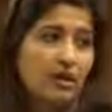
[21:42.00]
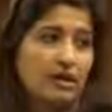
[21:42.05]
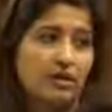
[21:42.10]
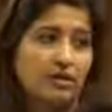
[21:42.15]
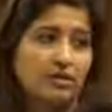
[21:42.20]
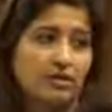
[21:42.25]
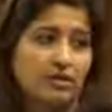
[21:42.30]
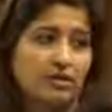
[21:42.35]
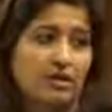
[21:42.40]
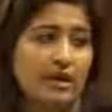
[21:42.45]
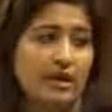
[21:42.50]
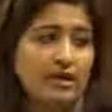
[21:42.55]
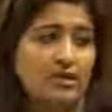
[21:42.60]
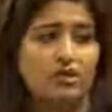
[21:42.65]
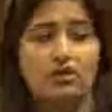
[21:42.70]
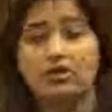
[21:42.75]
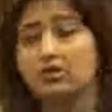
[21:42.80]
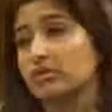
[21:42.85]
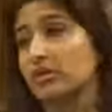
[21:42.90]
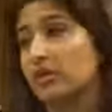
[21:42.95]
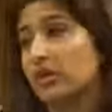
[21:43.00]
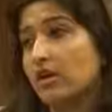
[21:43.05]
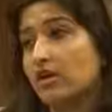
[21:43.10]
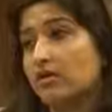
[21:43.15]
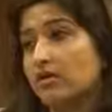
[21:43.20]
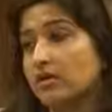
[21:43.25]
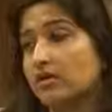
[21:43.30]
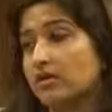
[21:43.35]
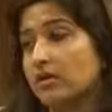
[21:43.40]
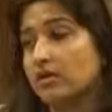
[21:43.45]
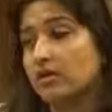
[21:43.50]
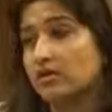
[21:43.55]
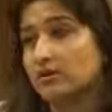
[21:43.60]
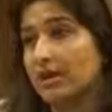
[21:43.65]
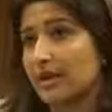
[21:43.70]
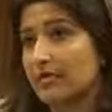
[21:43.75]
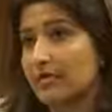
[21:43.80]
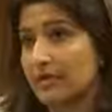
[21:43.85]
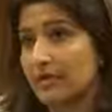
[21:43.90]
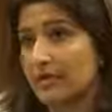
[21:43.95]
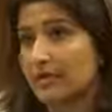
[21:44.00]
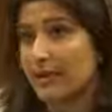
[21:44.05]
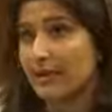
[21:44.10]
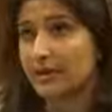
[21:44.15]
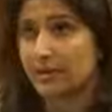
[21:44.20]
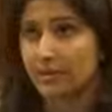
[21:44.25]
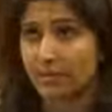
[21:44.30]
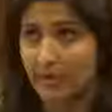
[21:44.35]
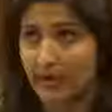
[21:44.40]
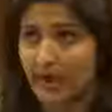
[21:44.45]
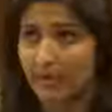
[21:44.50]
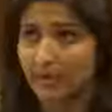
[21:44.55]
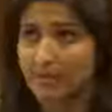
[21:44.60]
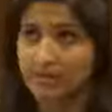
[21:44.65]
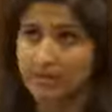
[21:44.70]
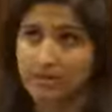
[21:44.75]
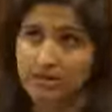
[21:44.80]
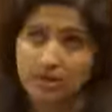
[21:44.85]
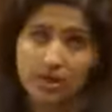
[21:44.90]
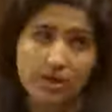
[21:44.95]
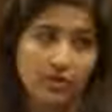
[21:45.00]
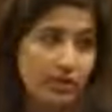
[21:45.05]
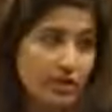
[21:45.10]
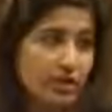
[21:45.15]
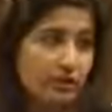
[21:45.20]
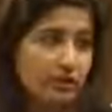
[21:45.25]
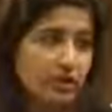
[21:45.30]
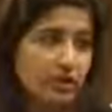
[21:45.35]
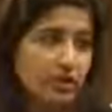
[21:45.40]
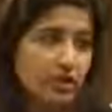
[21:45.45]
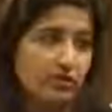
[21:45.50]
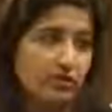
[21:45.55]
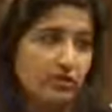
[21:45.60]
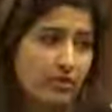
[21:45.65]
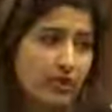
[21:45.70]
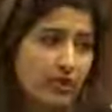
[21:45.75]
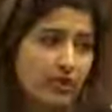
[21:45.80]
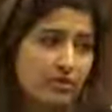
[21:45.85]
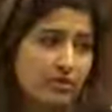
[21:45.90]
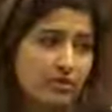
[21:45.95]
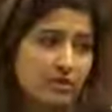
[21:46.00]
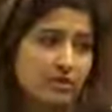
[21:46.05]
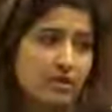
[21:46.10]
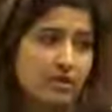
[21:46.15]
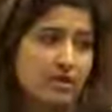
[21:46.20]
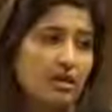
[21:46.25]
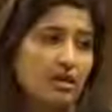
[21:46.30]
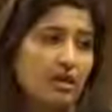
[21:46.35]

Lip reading: International law that protects Palestinian refugee rights.